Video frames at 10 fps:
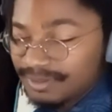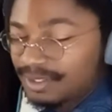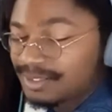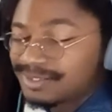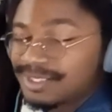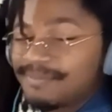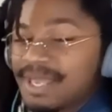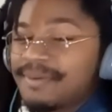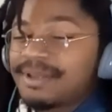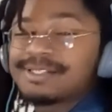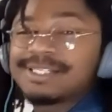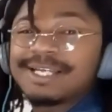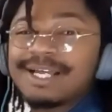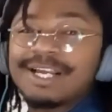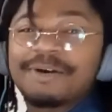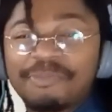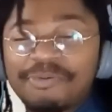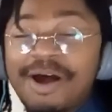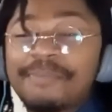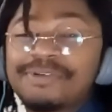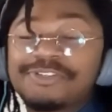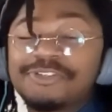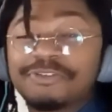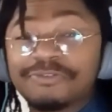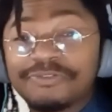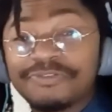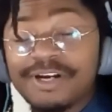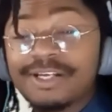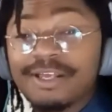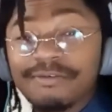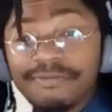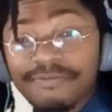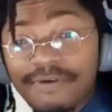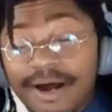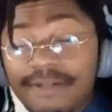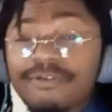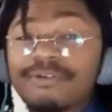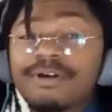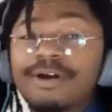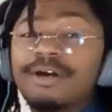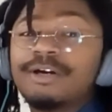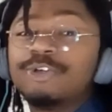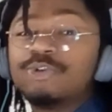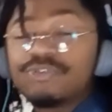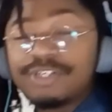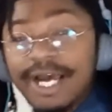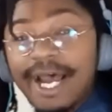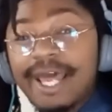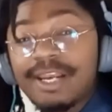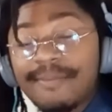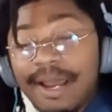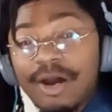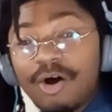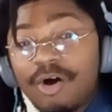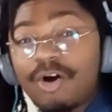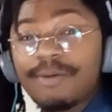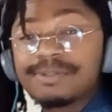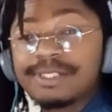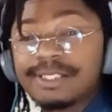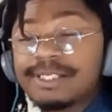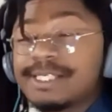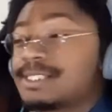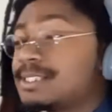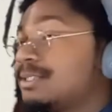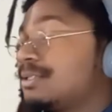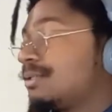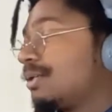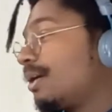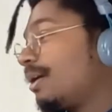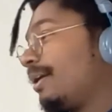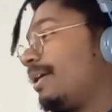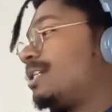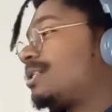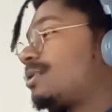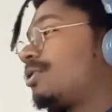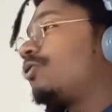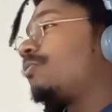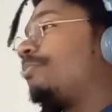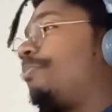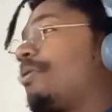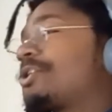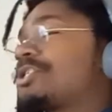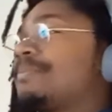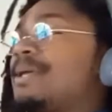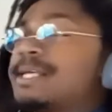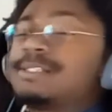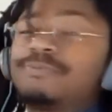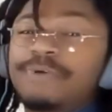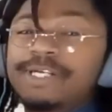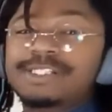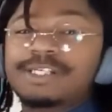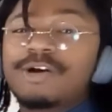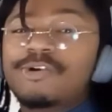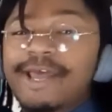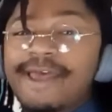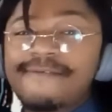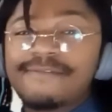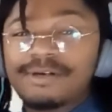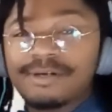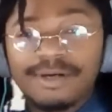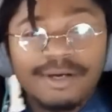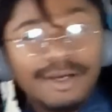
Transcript: Like I said, maybe because I kind of promised your fucking father, who died in my arms, nigga, his soul brushed me as he reached to go to heaven.